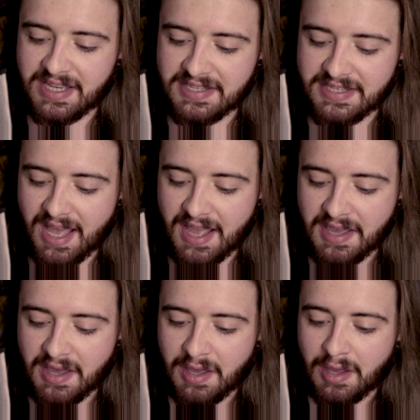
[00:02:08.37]

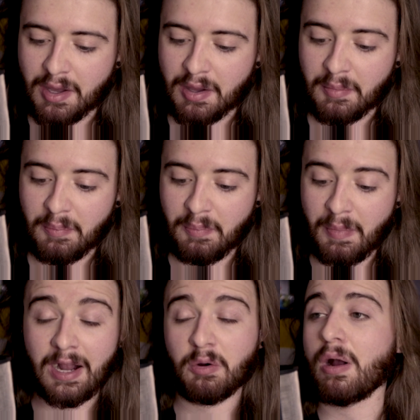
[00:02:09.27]

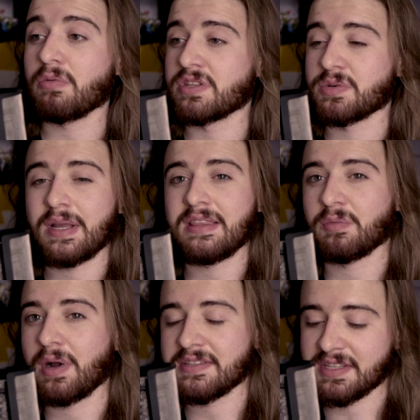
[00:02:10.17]
I quote the tweet, the
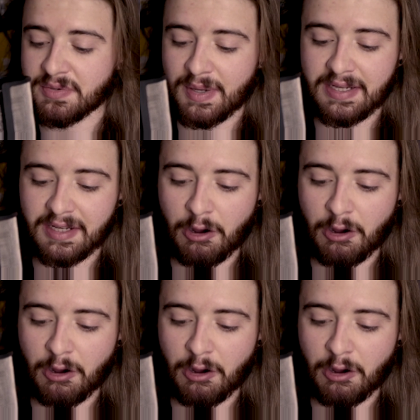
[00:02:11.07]
Wednesday tweet, and go,